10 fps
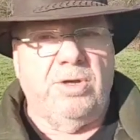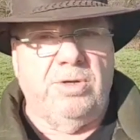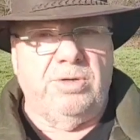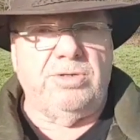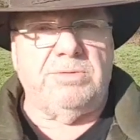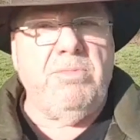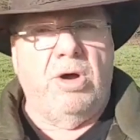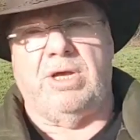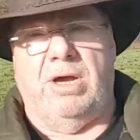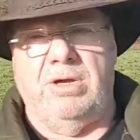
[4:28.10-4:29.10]
whose
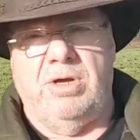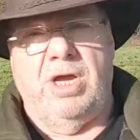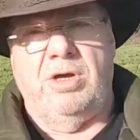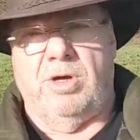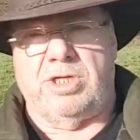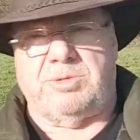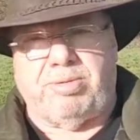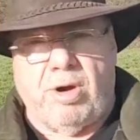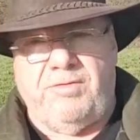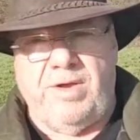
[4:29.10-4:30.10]
motto was
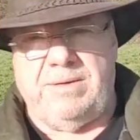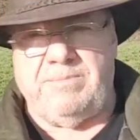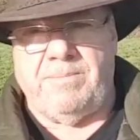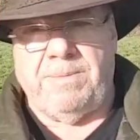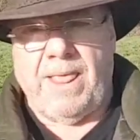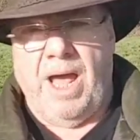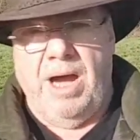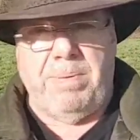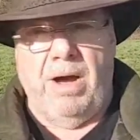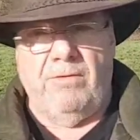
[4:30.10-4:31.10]
profit
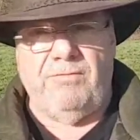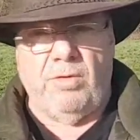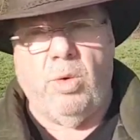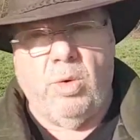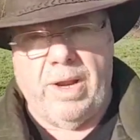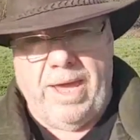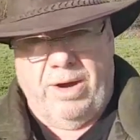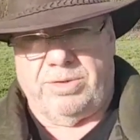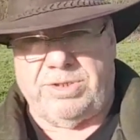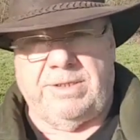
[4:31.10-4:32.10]
above all
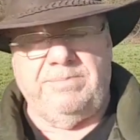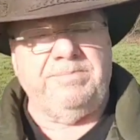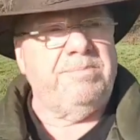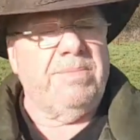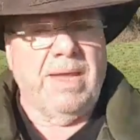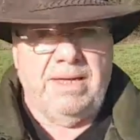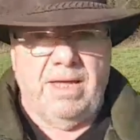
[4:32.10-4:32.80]
else. In